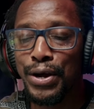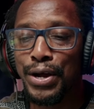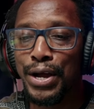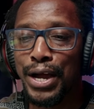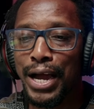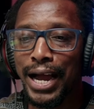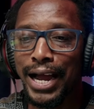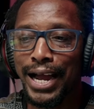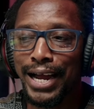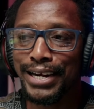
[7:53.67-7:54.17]

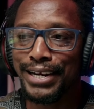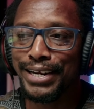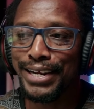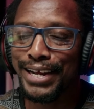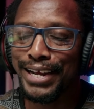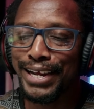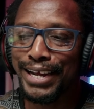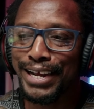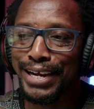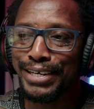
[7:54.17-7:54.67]

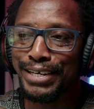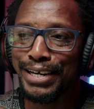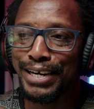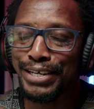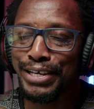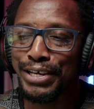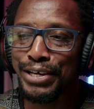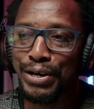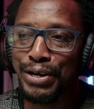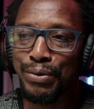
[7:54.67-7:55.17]
and
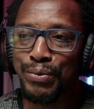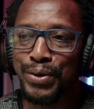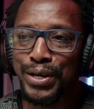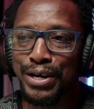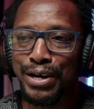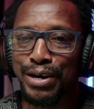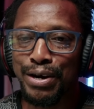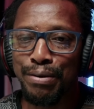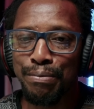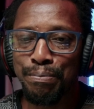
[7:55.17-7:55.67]
here we
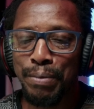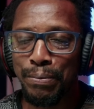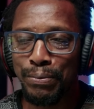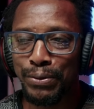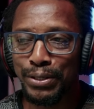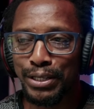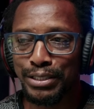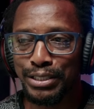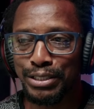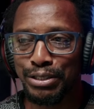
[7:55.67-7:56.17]
are,
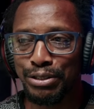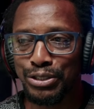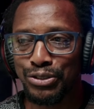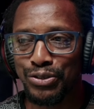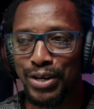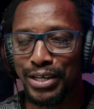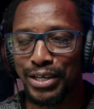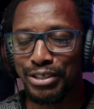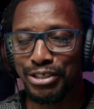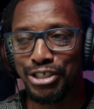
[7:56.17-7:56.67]
people are still
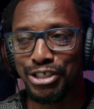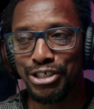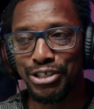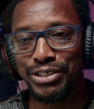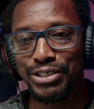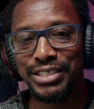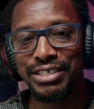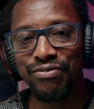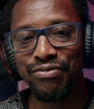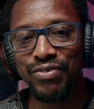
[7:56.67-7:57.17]
trying to
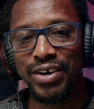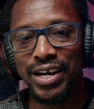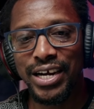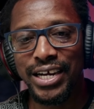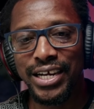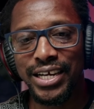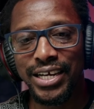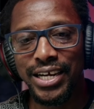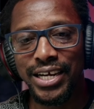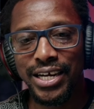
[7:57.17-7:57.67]

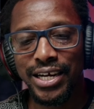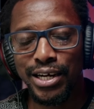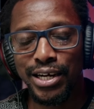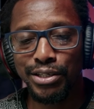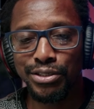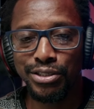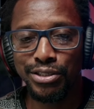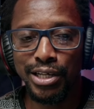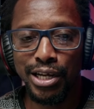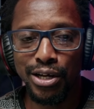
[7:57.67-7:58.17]
justify
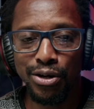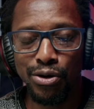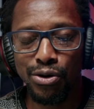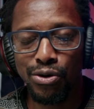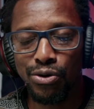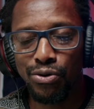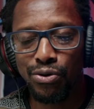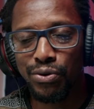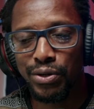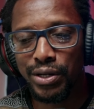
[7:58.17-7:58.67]
and say,
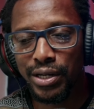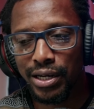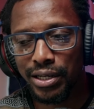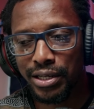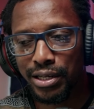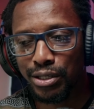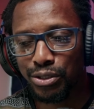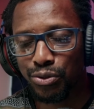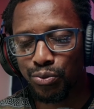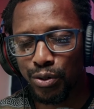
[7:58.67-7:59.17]
oh yeah,
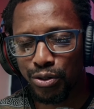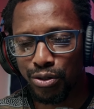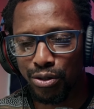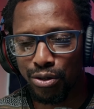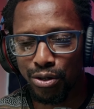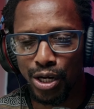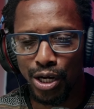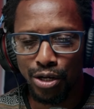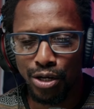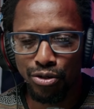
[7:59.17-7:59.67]
guess what, the
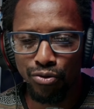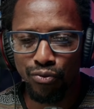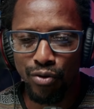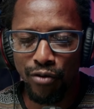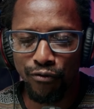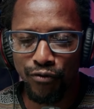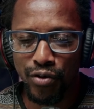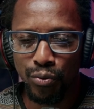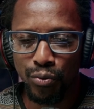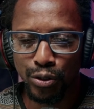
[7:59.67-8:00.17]

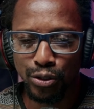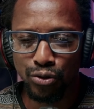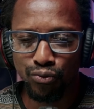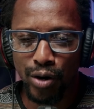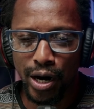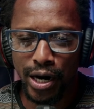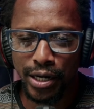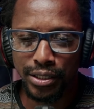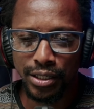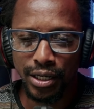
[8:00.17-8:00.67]
referee was
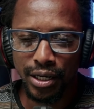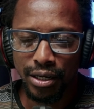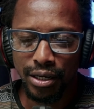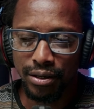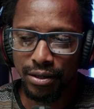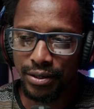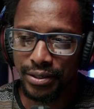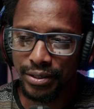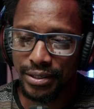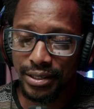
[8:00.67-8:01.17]
right.
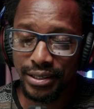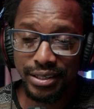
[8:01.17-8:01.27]
Oh, and I'm